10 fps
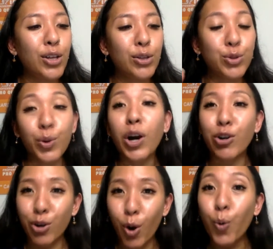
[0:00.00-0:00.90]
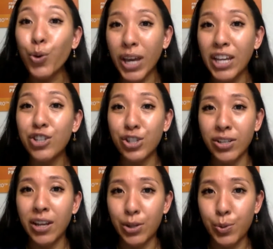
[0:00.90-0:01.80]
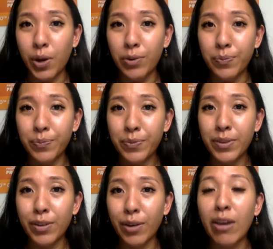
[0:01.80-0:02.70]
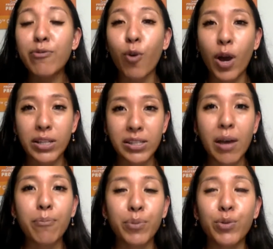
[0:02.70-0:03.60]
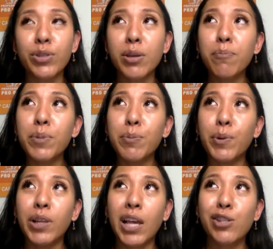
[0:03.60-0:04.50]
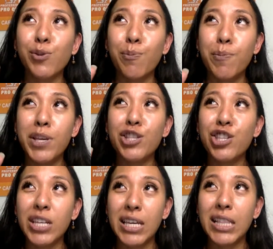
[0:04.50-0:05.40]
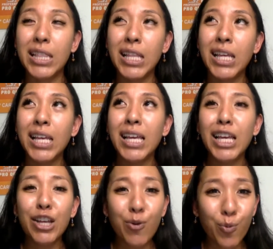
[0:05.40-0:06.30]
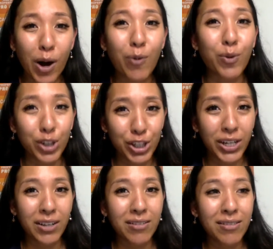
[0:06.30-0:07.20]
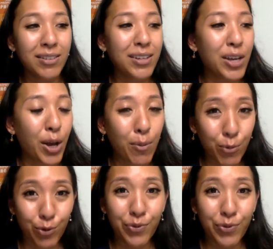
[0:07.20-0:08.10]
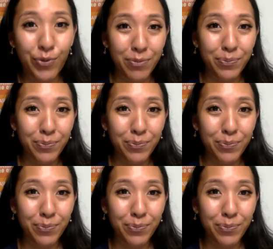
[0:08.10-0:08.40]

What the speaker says: to a occasion as well. Okay, for example, some people like to binge eat while watching movie.